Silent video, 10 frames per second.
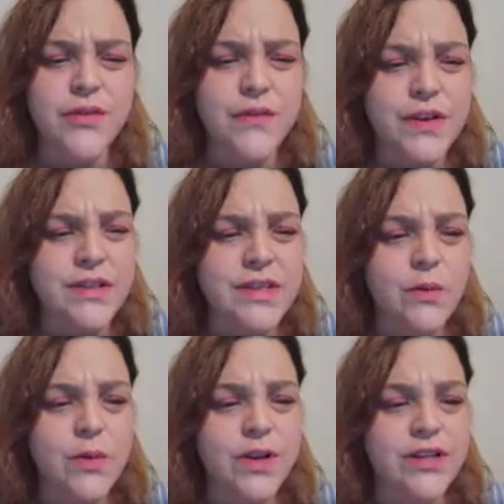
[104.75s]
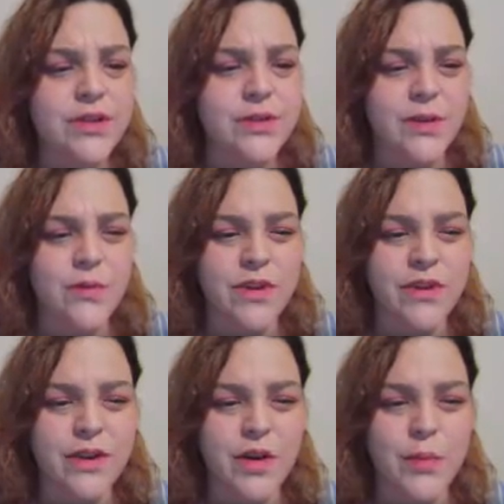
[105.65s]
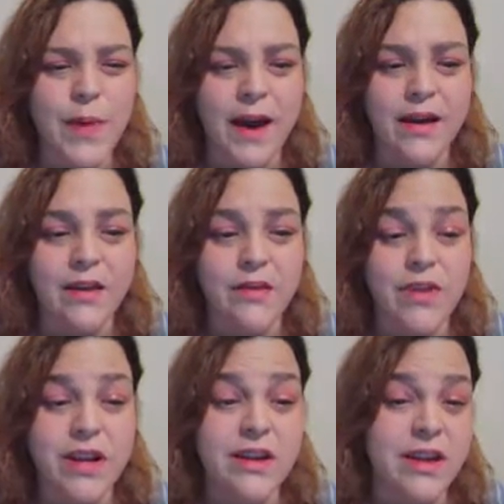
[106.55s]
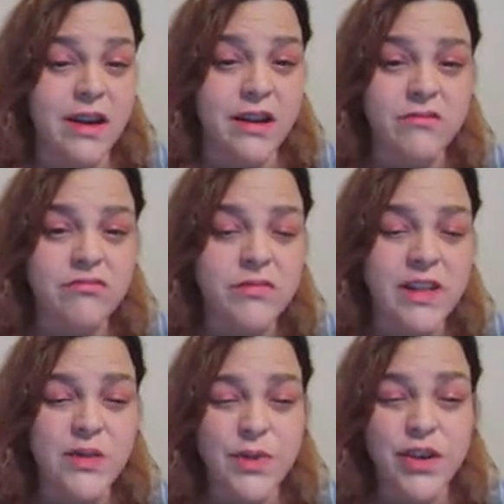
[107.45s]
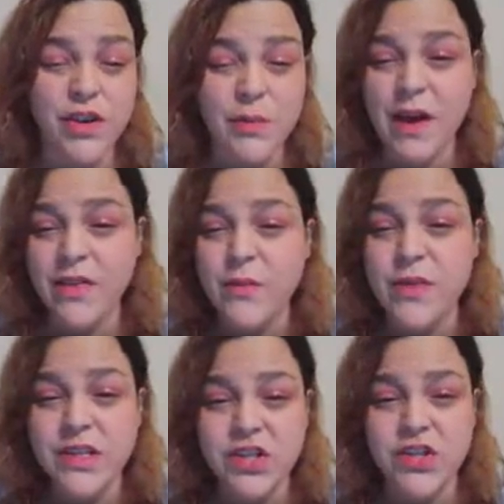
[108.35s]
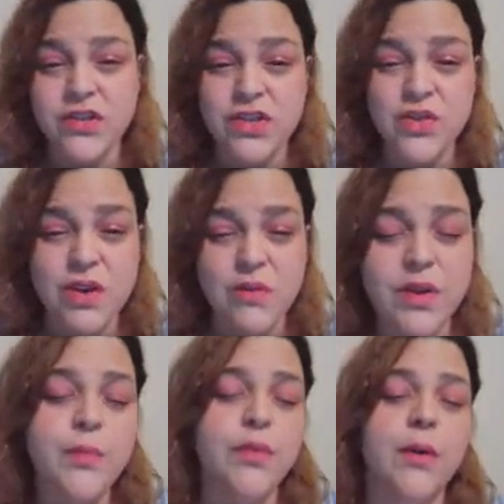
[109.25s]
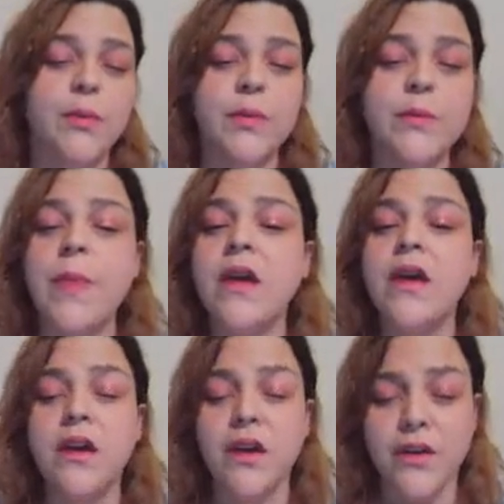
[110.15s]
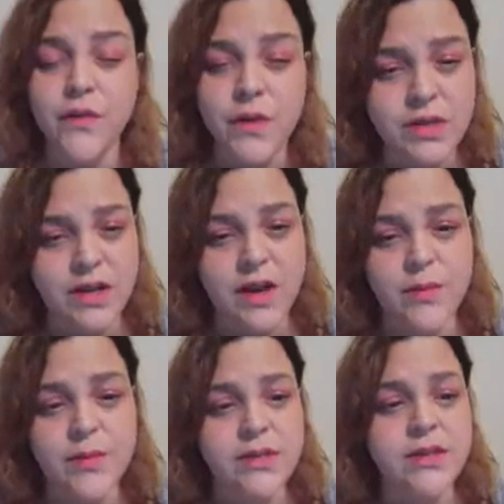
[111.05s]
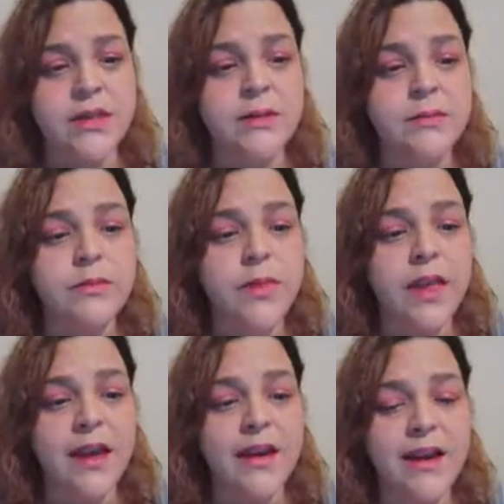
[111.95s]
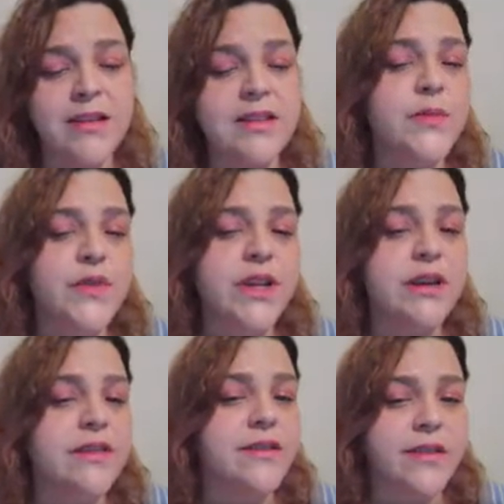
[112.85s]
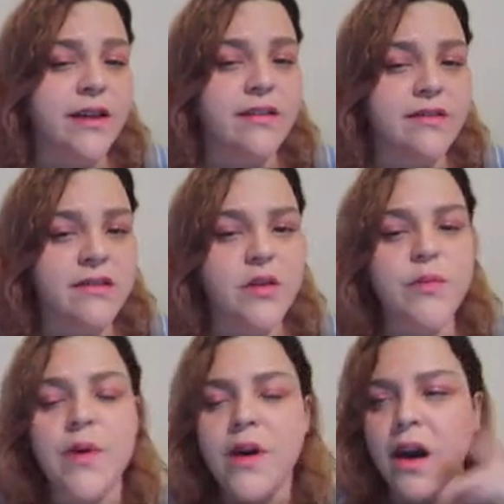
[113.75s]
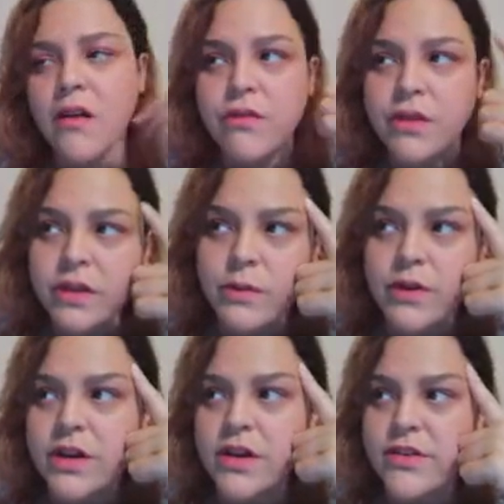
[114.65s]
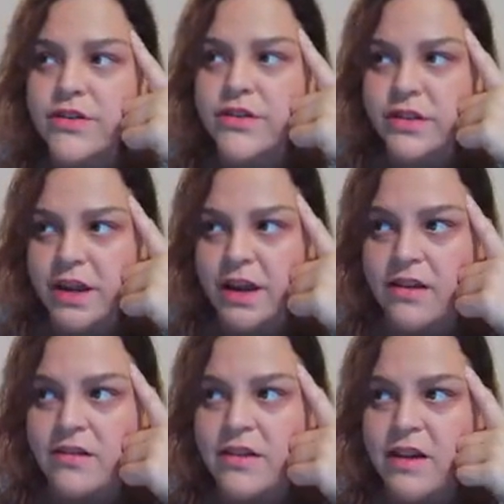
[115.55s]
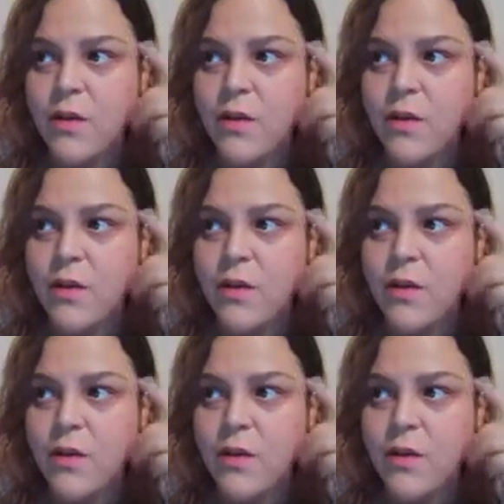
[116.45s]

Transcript: The first thing I want to do is I want to go back and read it again. That's what good mathematicians do. They read a problem a few times. And as I'm reading it the second time, I really want to understand.